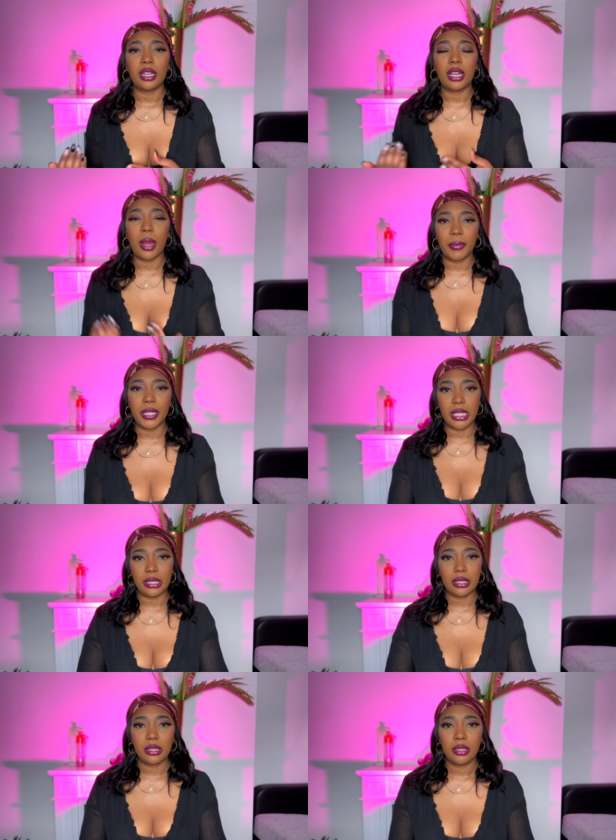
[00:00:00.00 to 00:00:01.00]
companies
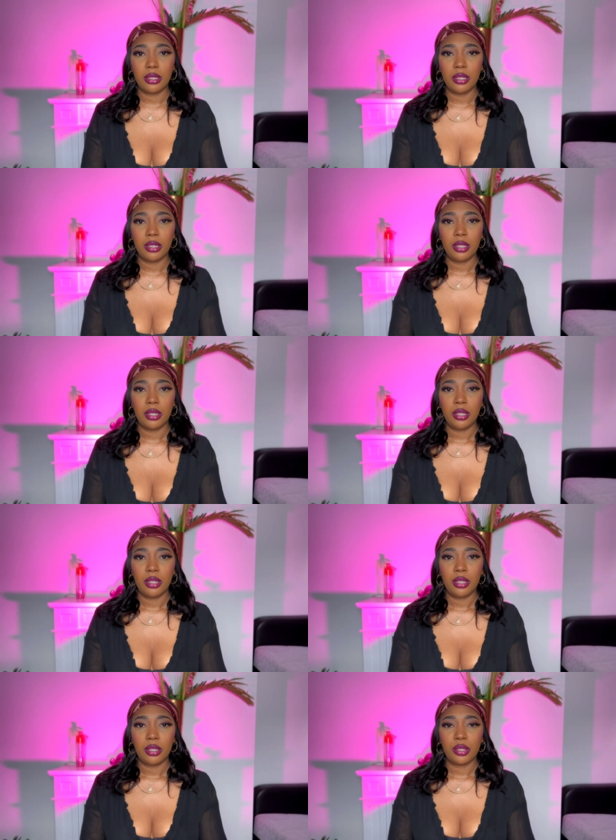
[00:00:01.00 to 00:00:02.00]

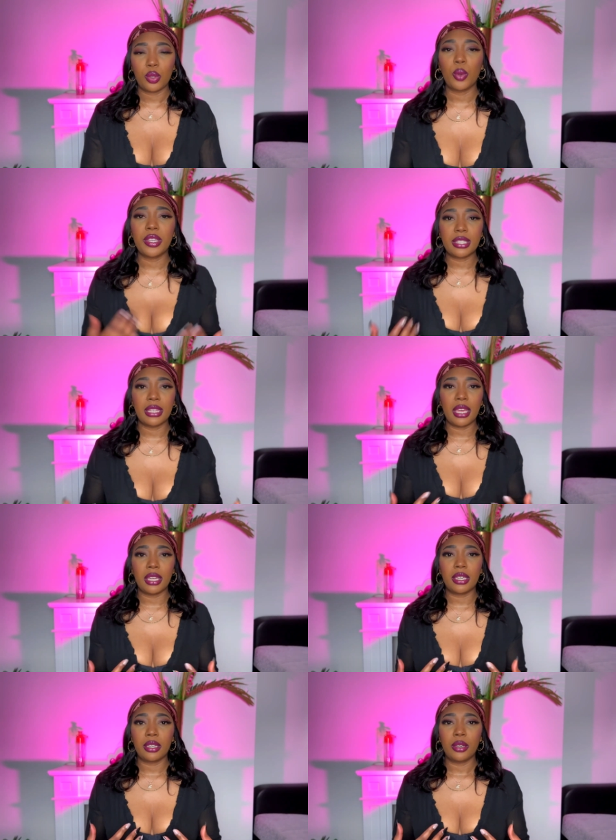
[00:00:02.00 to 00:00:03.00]
so it's
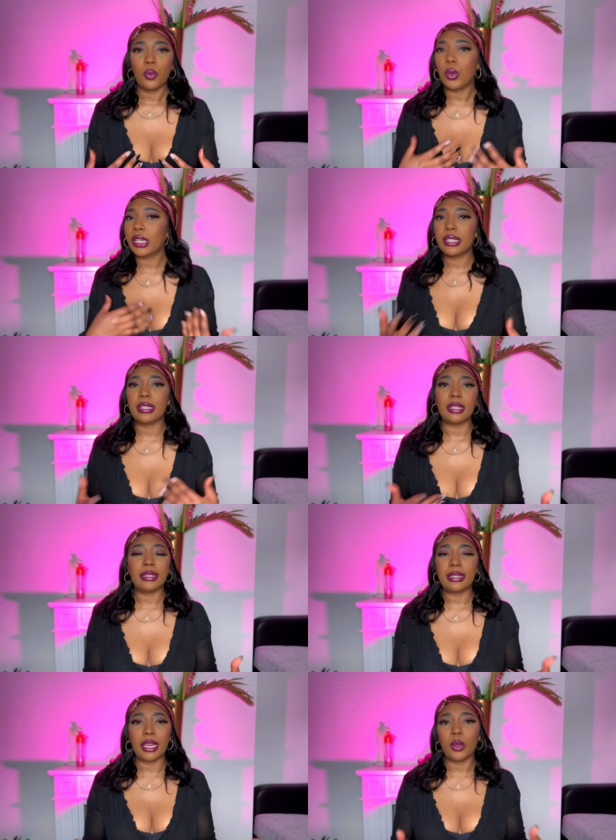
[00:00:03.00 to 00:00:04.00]
like what is it?
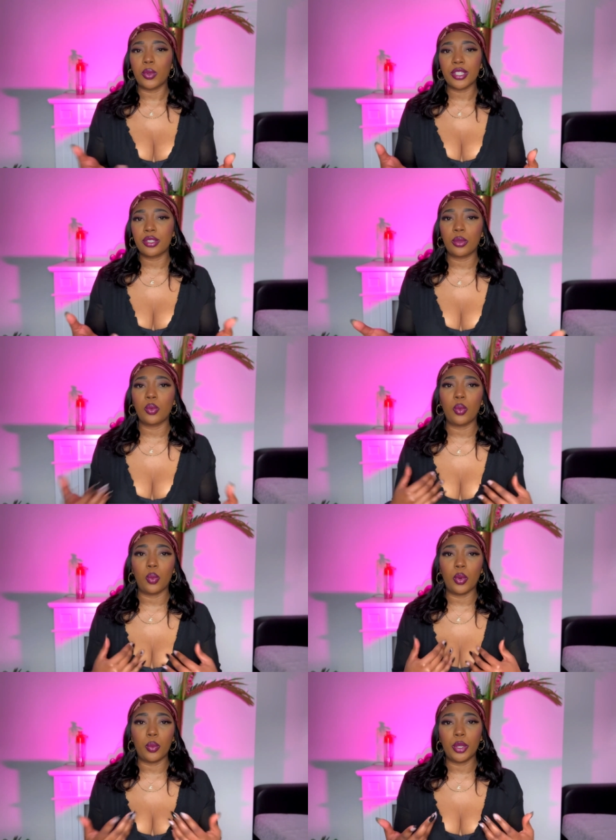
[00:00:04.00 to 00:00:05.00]
Like, what's the,
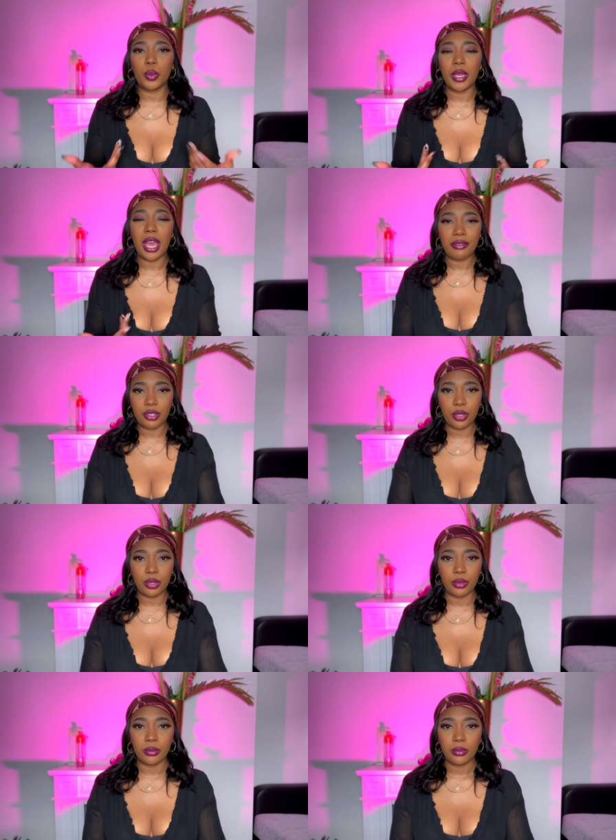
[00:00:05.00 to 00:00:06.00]
wh what do we have to
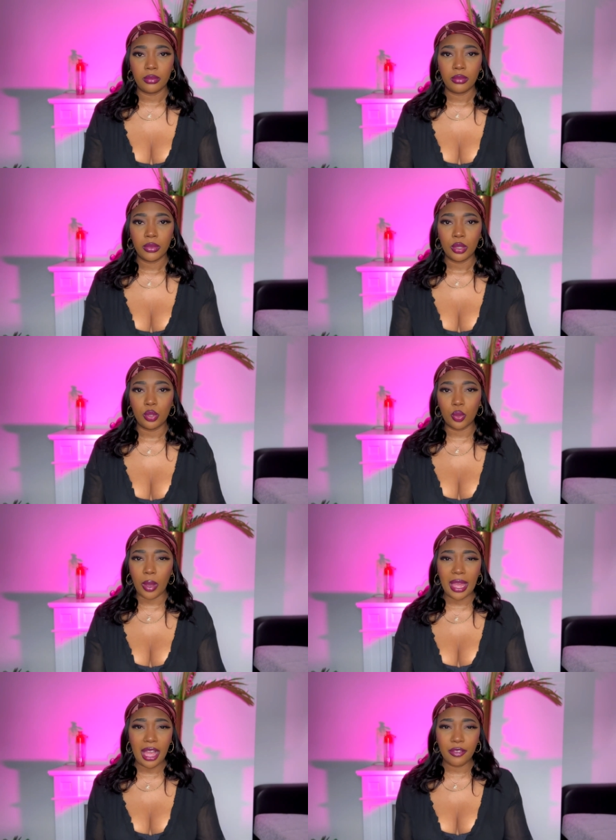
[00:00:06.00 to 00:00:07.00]
do? Do
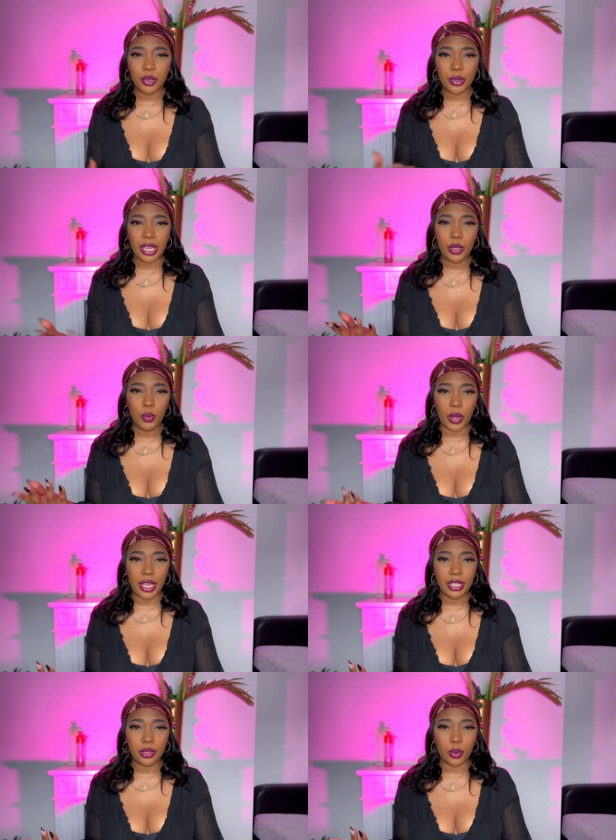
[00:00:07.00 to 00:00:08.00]
I have to gain
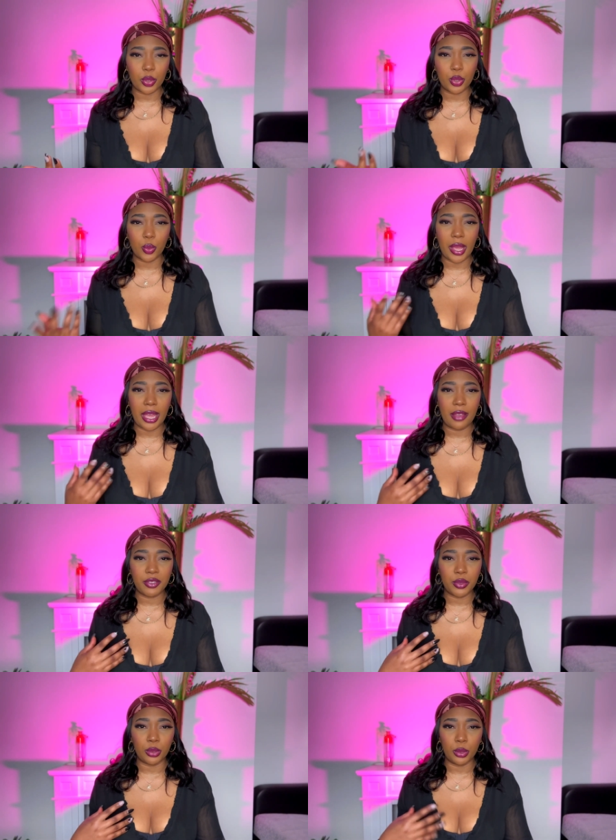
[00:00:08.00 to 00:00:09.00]
weight or do I have
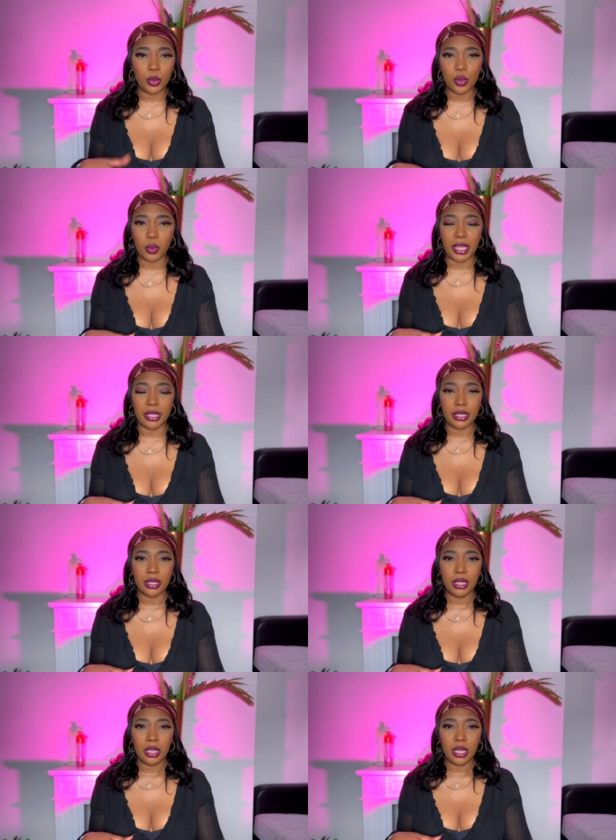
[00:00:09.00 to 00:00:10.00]
to lose weight?
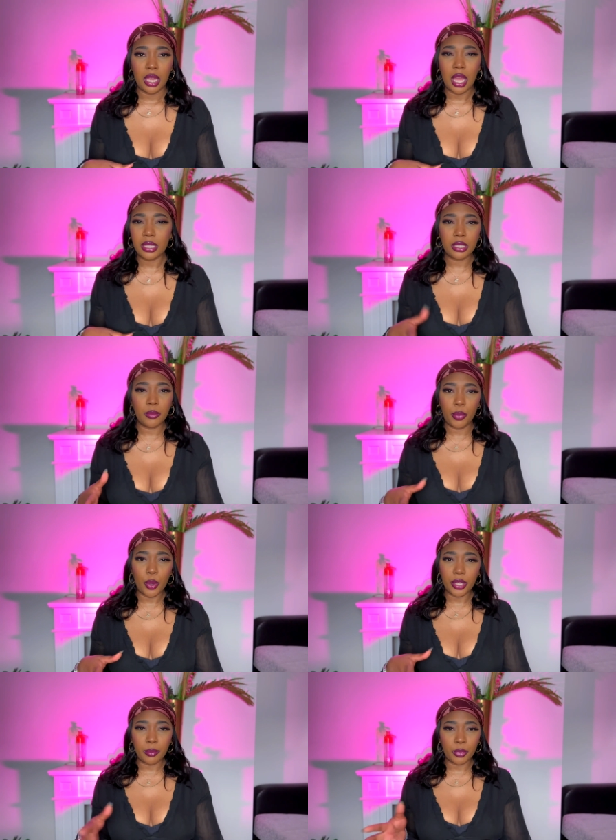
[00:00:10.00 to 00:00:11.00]
At some
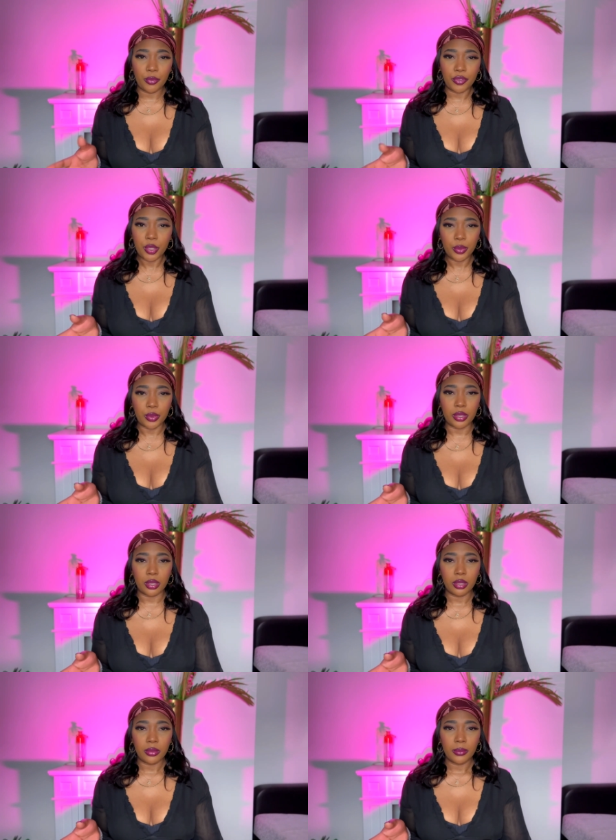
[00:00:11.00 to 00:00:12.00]
point, I'm confused.
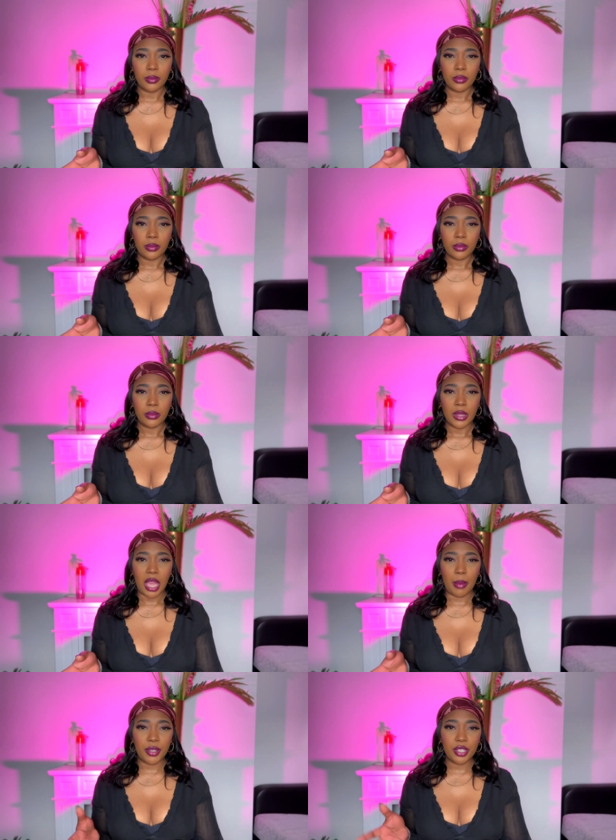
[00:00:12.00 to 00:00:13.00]

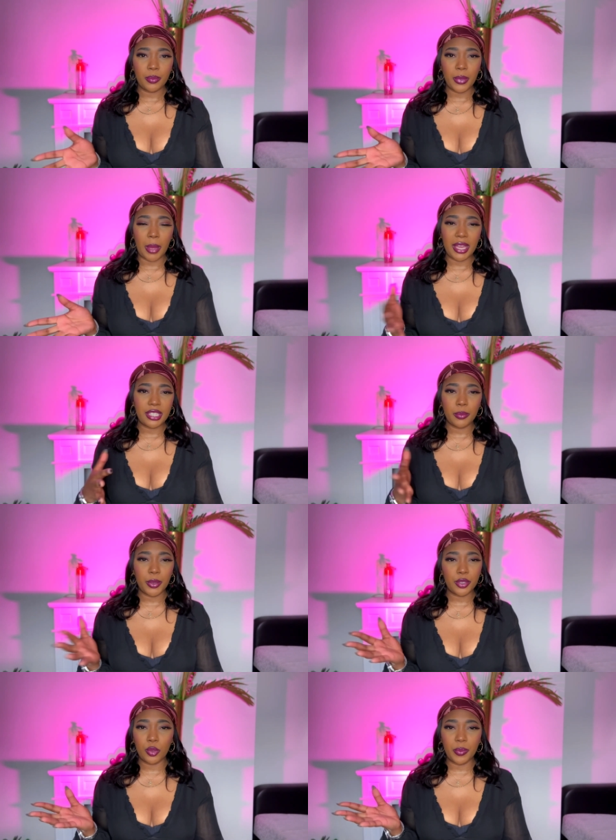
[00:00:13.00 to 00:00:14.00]
I must, am I
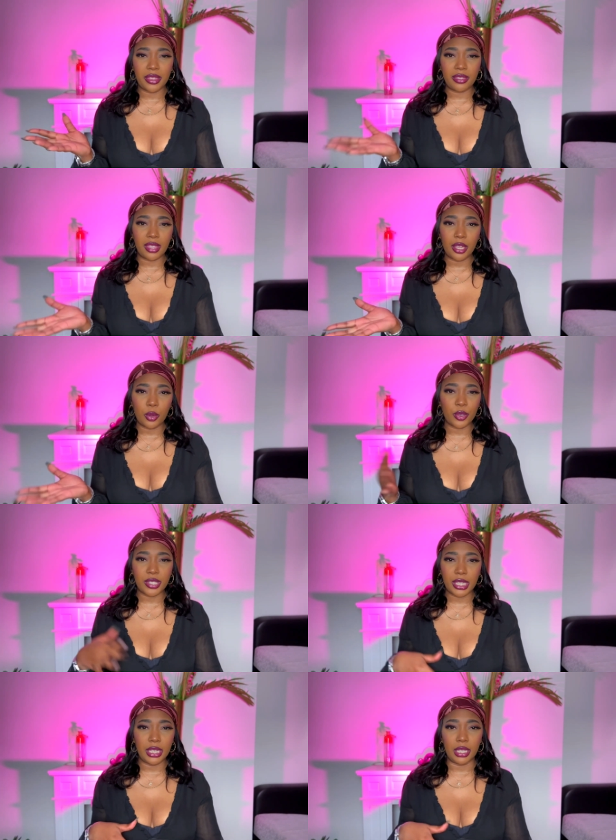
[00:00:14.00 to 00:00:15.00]
supposed to be thick or
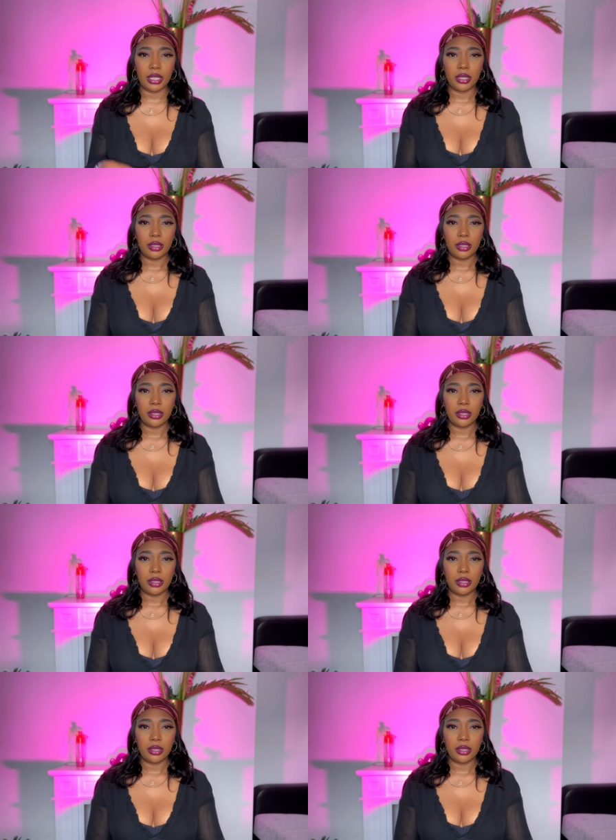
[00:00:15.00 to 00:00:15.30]
skinny?